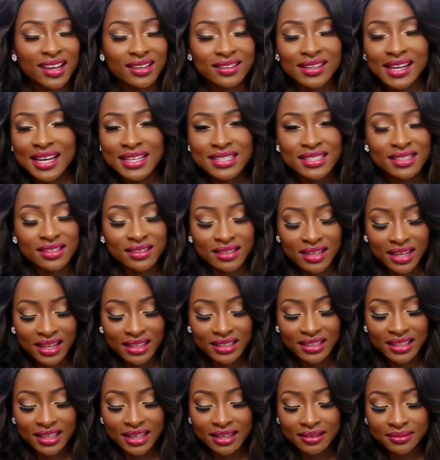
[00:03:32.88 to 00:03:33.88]
and I didn't
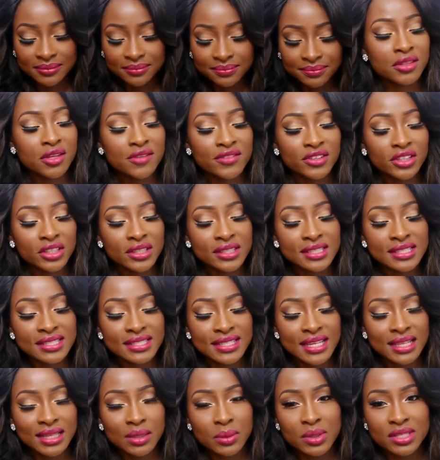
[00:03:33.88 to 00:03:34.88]
like it another
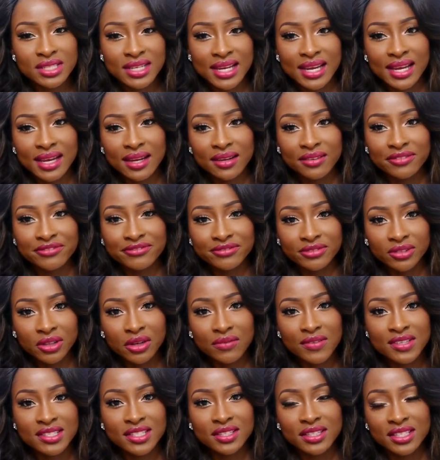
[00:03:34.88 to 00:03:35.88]
concealer which I
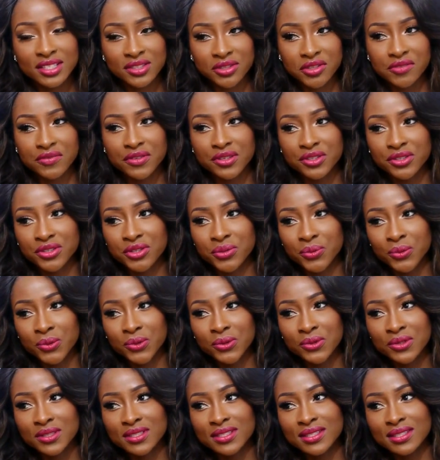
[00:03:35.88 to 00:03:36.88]
obviously discovered
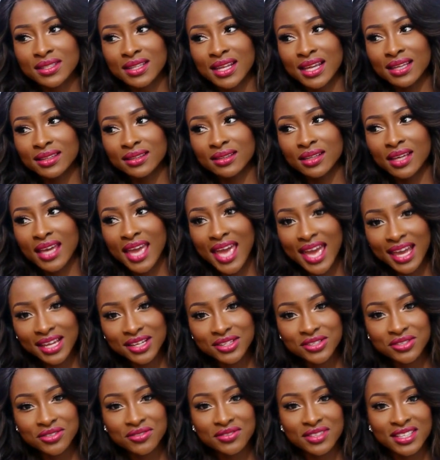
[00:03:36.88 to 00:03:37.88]
towards like the
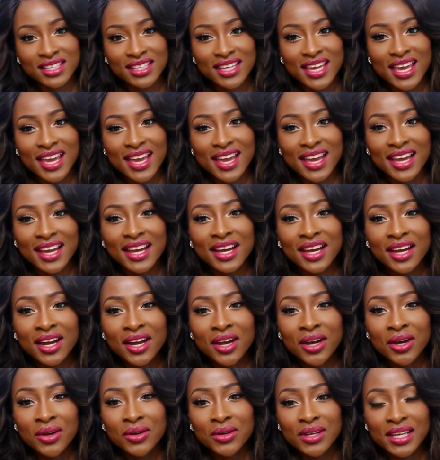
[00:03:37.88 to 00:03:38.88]
end of the year
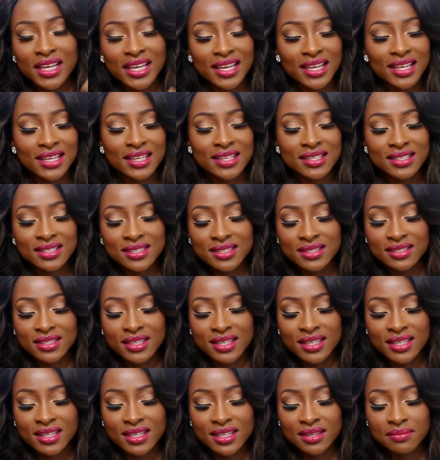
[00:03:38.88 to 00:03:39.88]
is
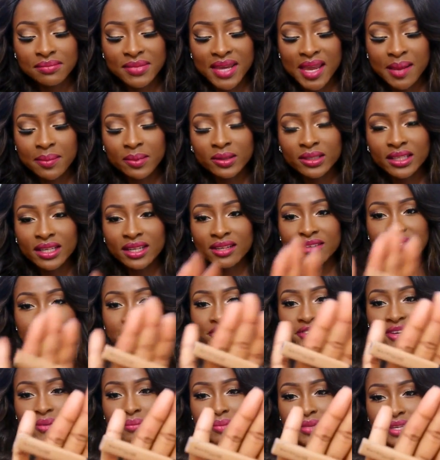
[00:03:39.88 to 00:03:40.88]
the Maybelline
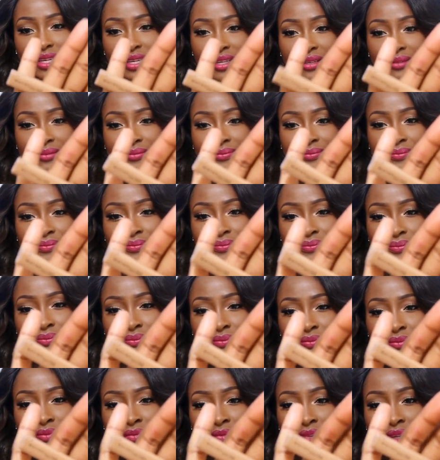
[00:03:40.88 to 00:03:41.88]
Fit Me
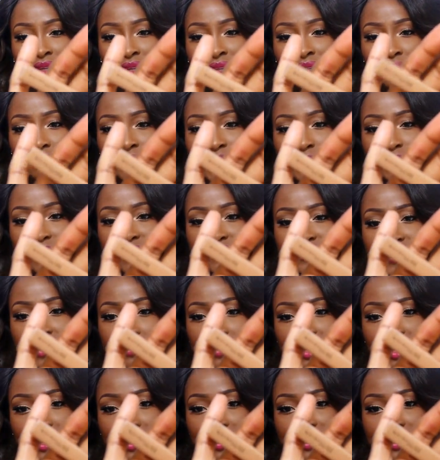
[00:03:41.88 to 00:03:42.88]
Maybelline
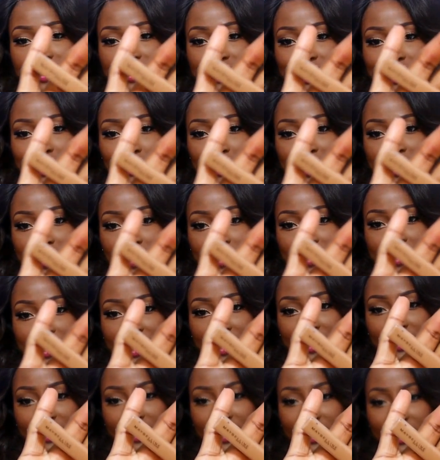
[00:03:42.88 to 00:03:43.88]
Fit Me concealer which looks
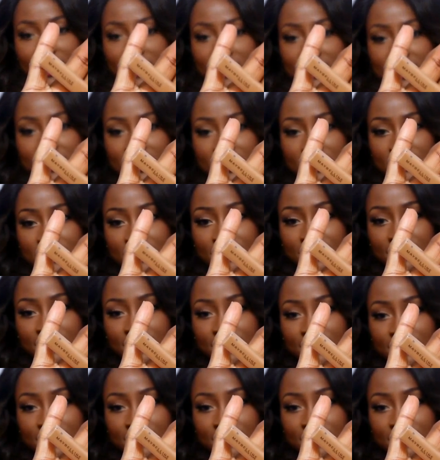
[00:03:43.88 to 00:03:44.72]
like this